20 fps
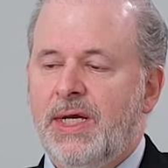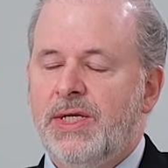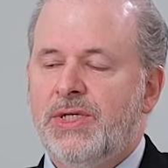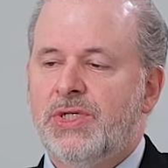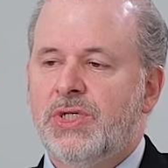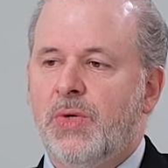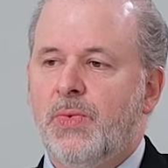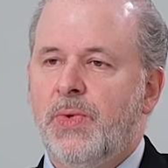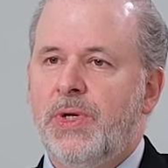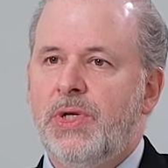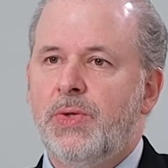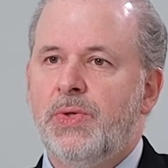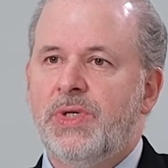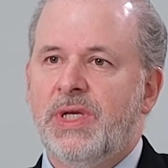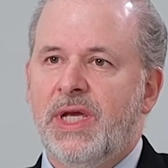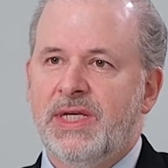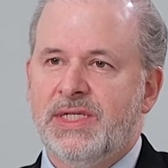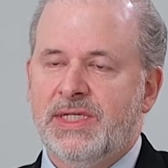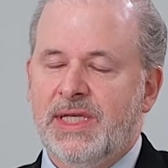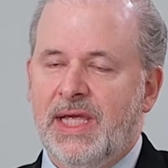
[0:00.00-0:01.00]
So we do
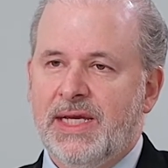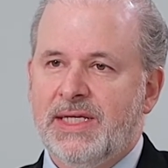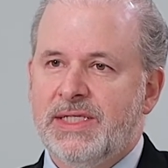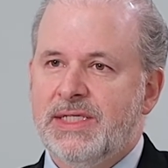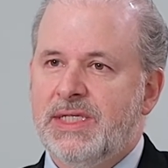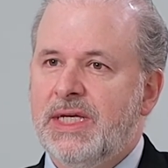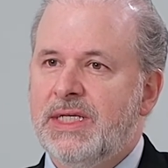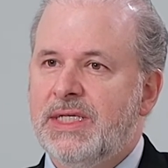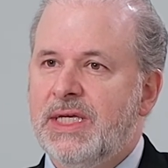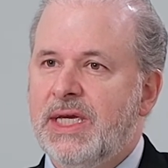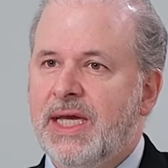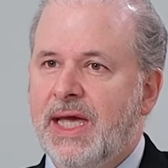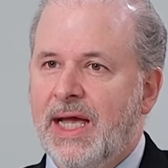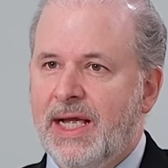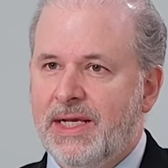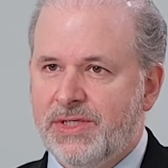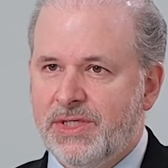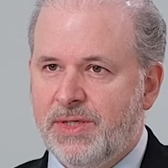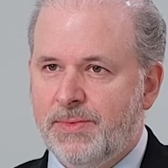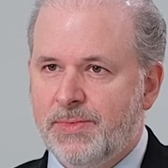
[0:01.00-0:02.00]
tests like CT
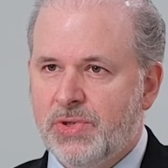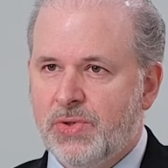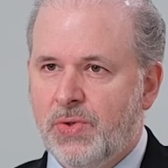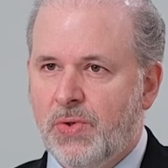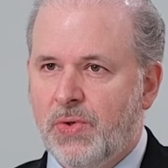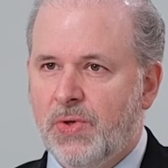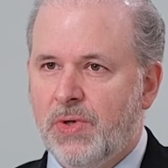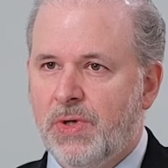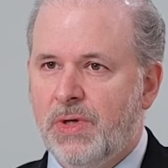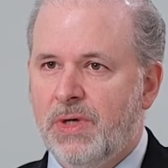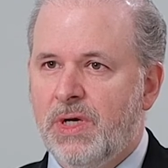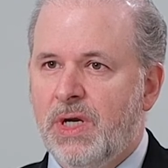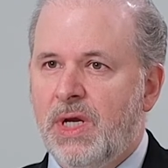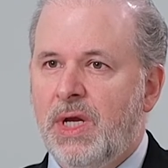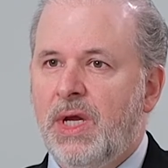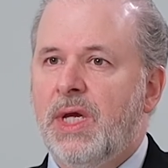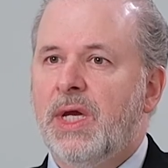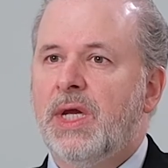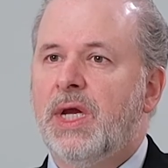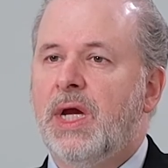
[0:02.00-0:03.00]
calcium score,
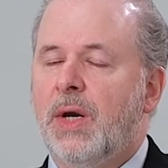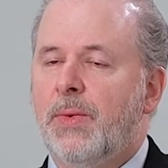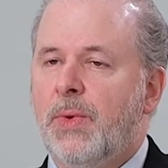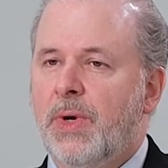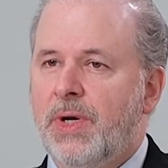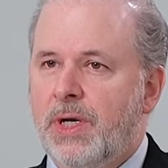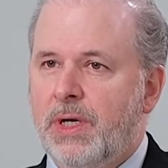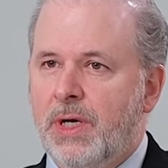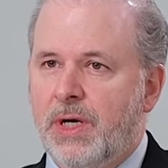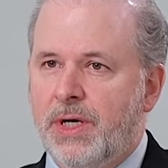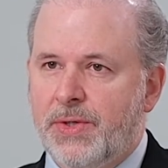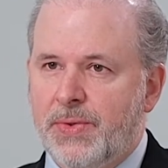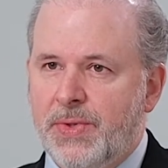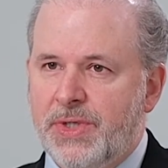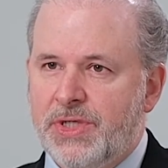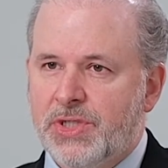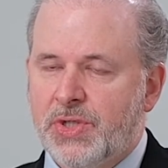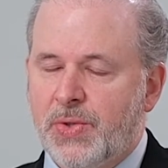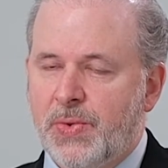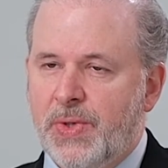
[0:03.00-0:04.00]
carotid
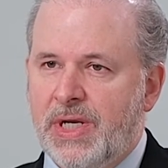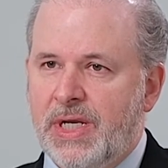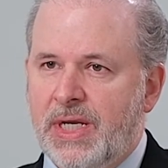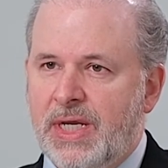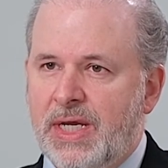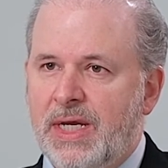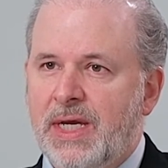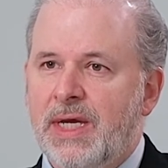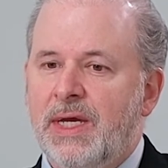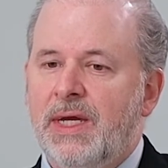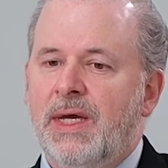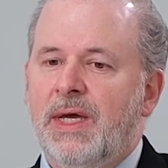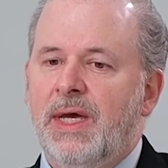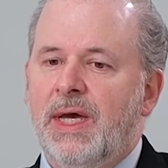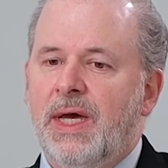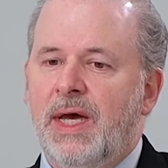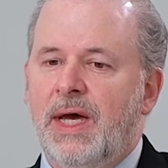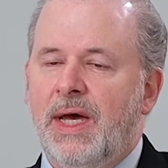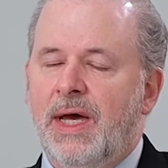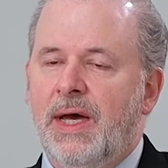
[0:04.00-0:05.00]
artery screening,
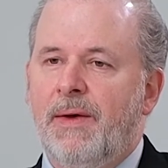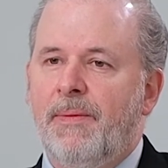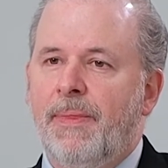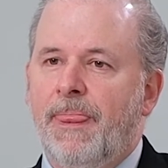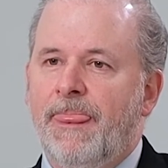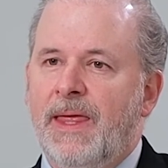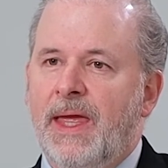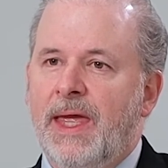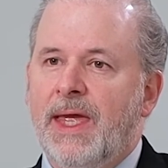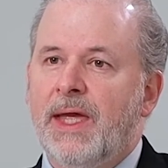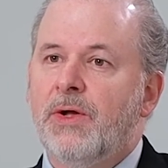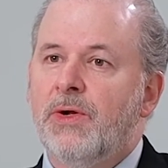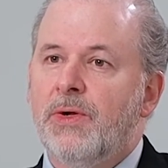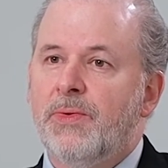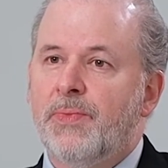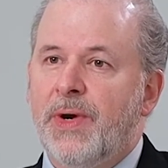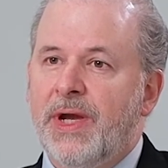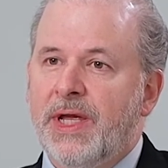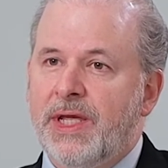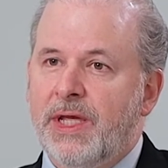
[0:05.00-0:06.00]

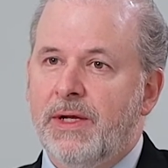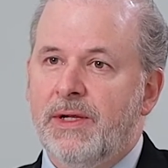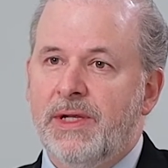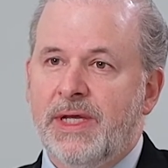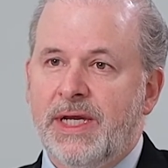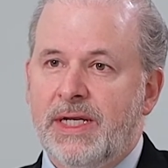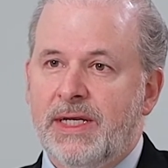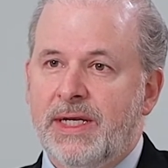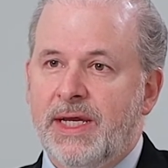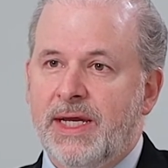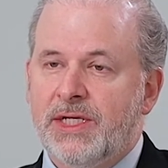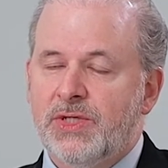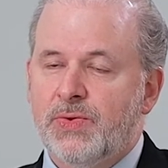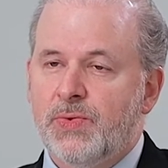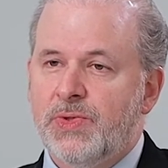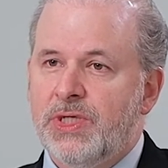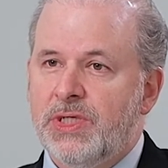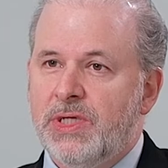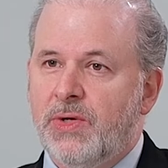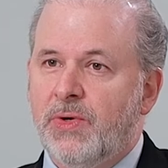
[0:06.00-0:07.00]
ankle brachial index,
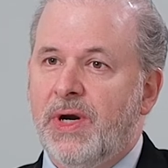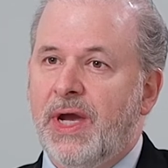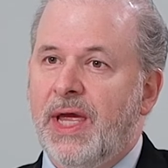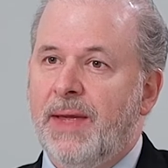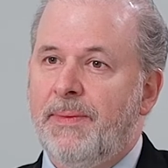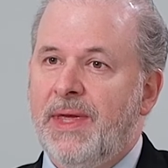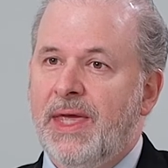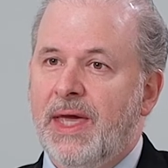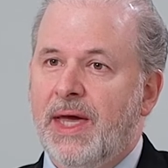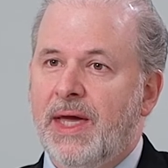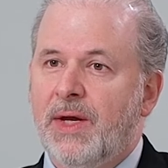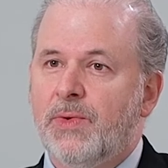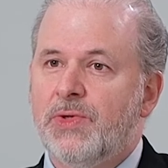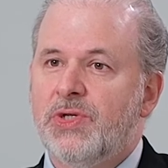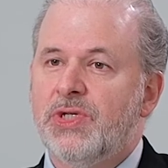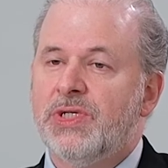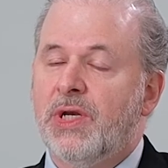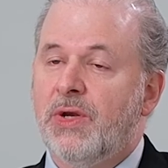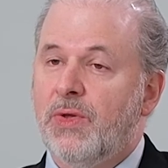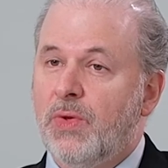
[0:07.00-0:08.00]
or ABI,
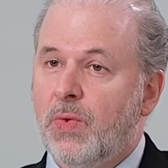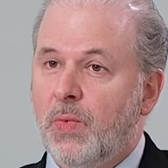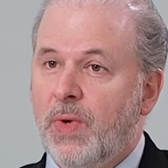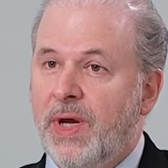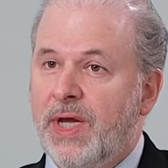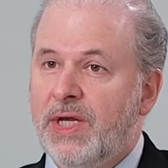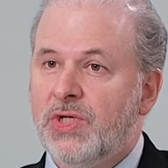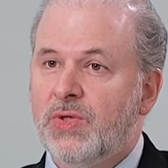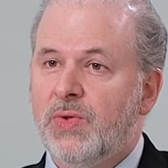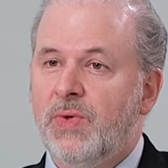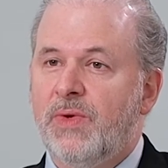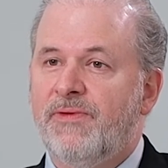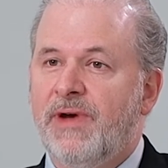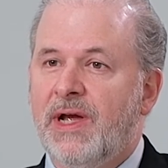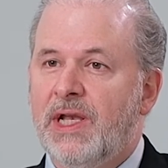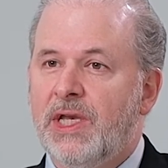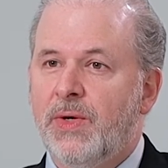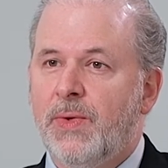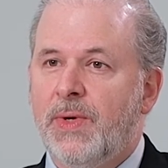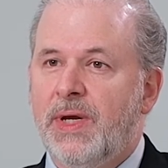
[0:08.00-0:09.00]
which is another way to
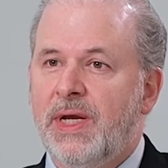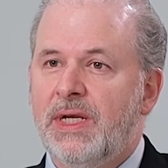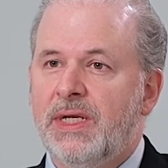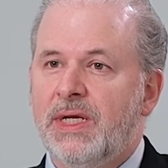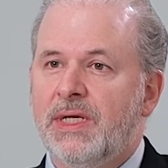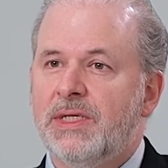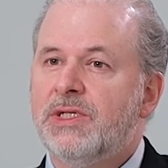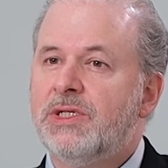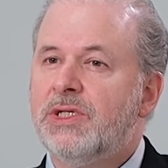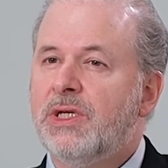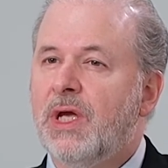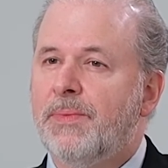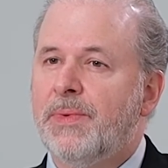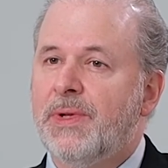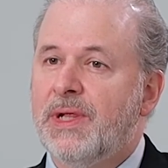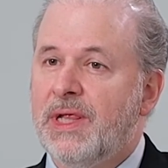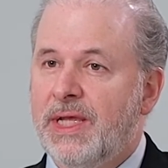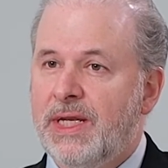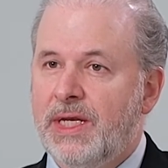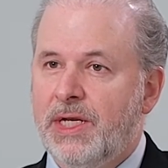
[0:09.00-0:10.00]
evaluate
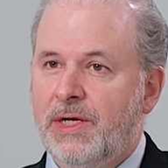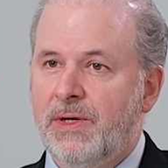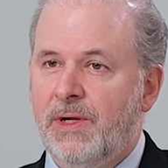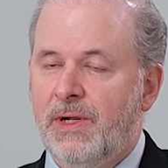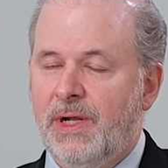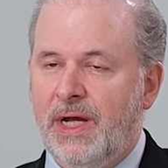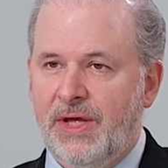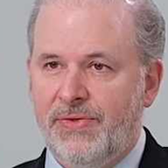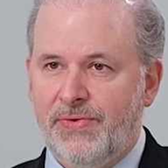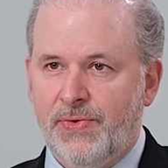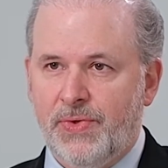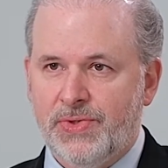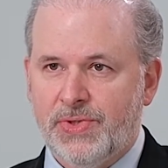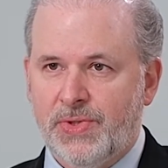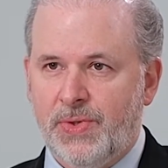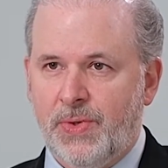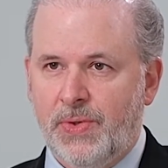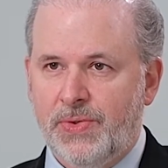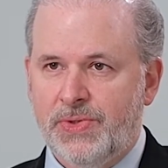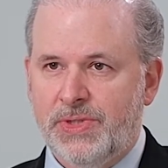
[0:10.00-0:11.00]
subclinical
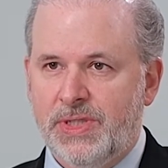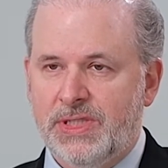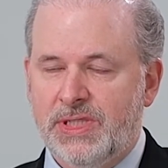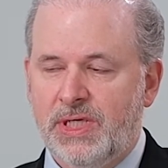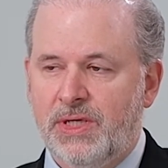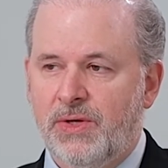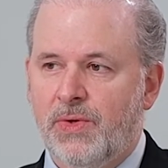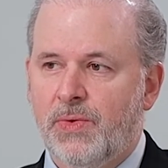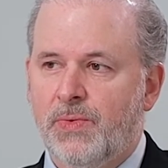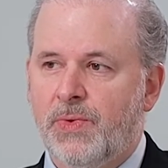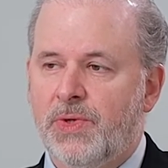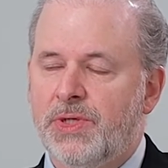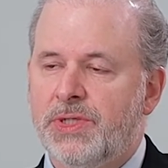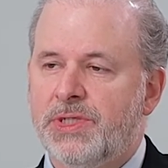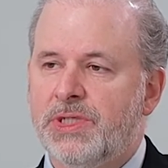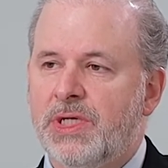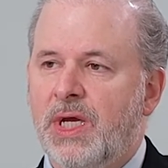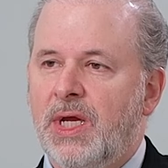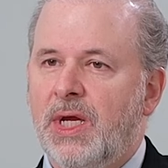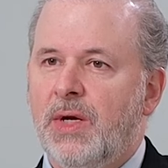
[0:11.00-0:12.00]
atherosclerosis. In other
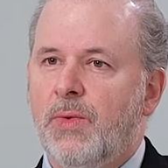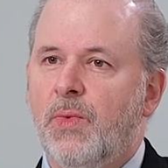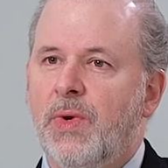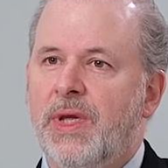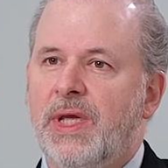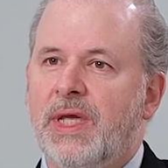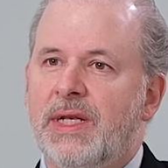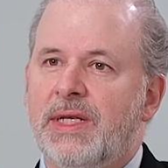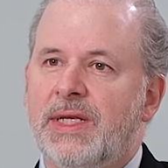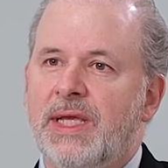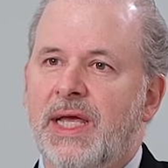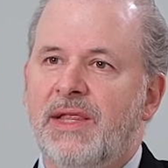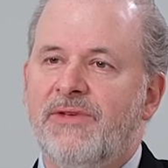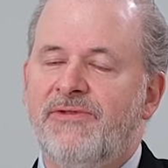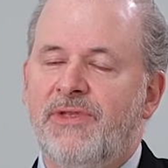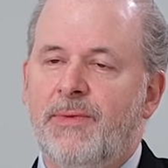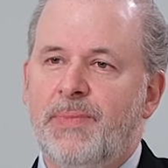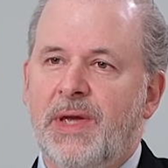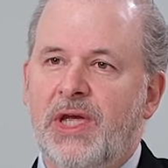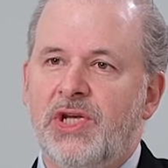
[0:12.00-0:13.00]
words, we can tell
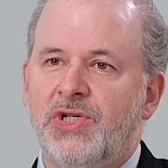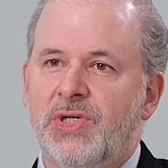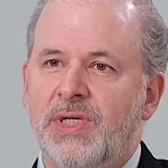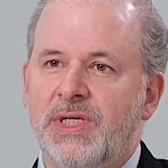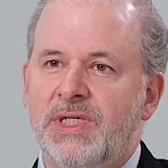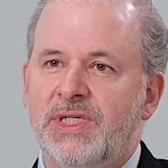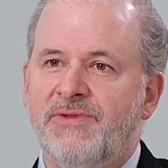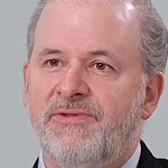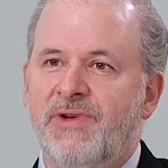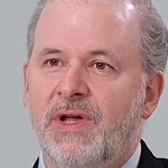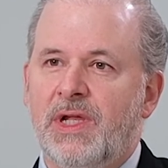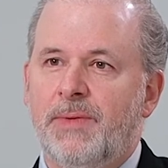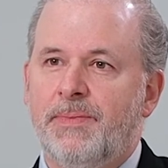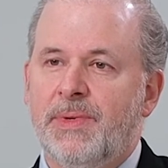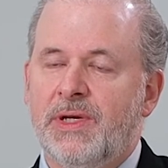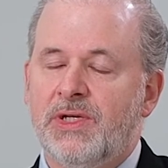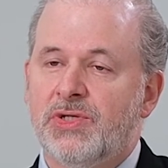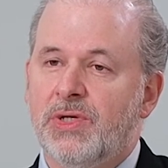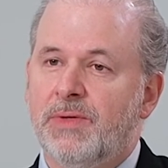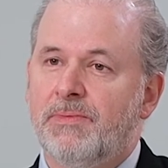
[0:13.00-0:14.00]
if the patient is
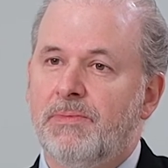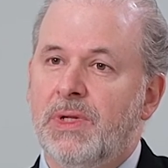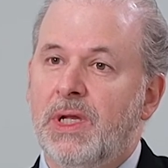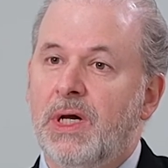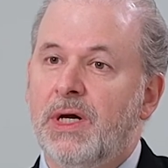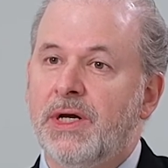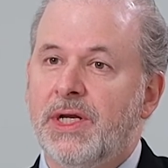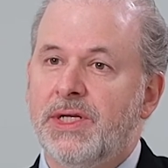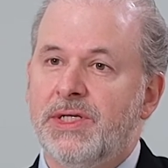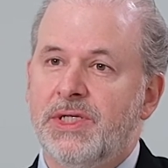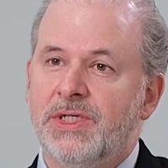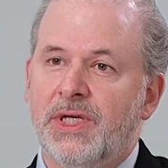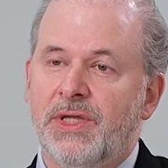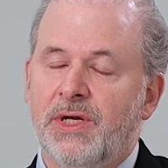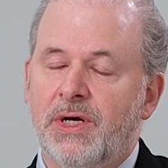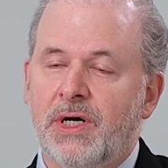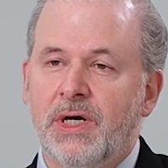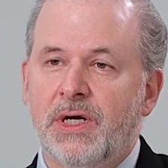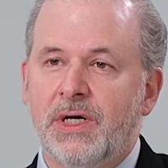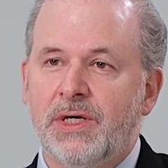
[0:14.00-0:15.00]
developing some blockages in
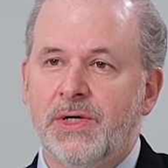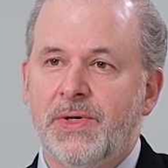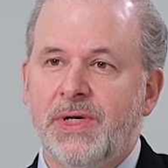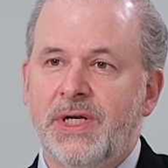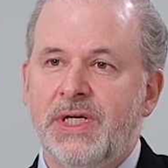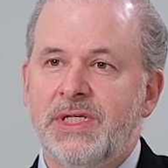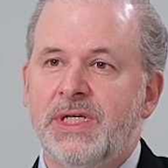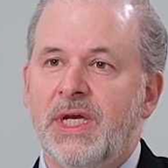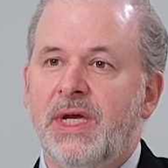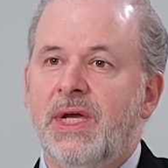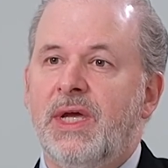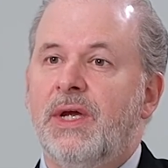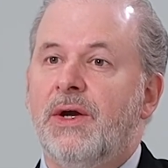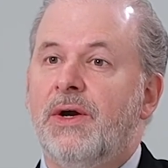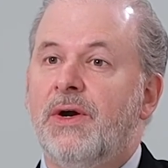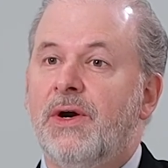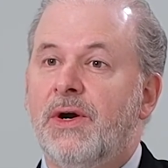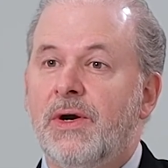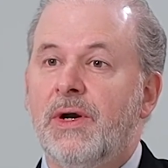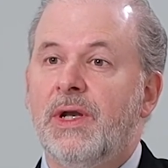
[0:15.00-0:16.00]
the arteries
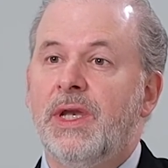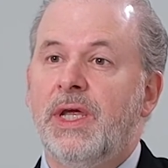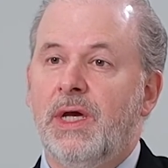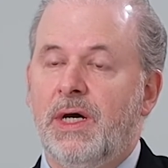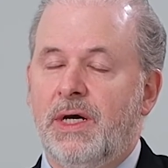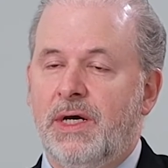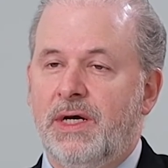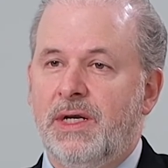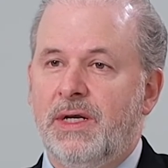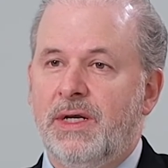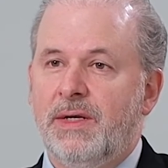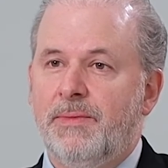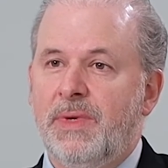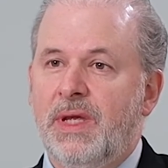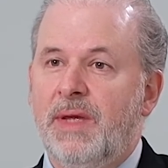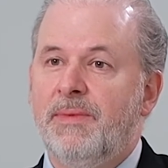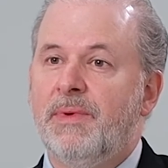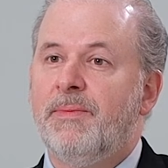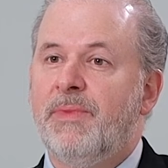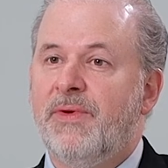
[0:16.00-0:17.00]
early on,
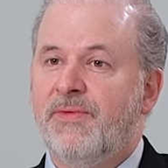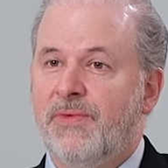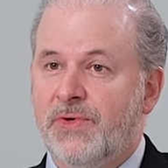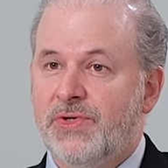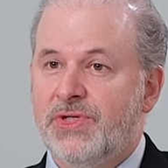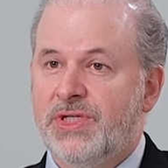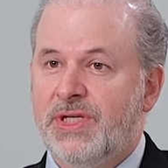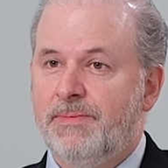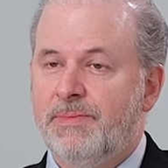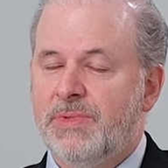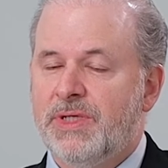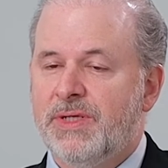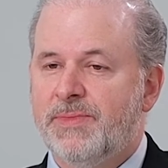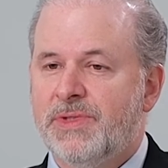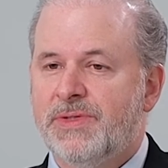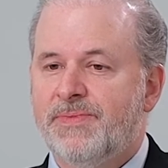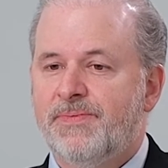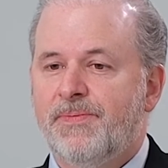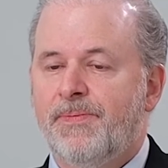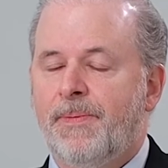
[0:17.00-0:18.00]
even before
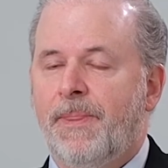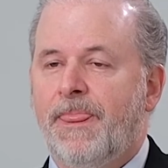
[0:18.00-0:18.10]
symptoms.